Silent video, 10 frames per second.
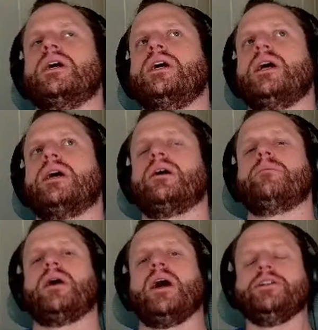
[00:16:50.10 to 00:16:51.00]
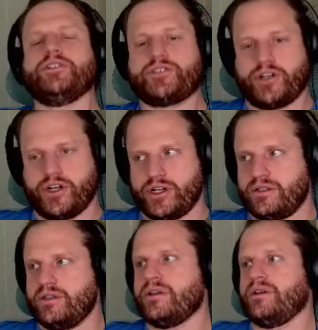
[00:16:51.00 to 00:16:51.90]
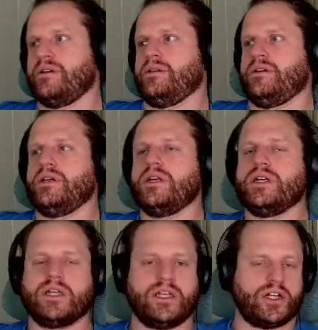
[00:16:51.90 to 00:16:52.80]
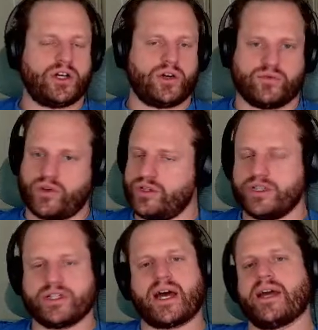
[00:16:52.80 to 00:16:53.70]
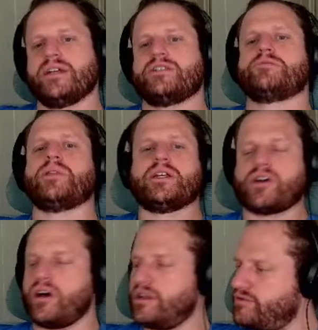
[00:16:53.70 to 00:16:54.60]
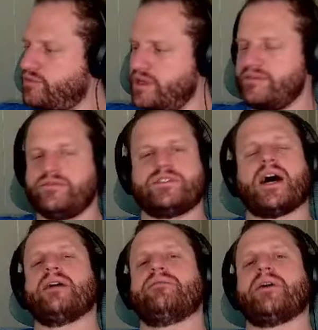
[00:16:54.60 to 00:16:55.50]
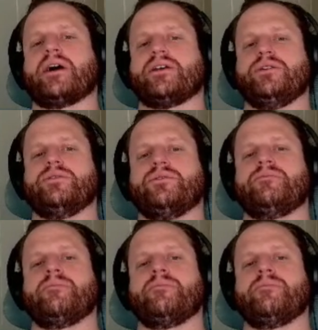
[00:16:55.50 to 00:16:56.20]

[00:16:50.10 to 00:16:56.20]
on your turn, roll your dice, place all of one die value.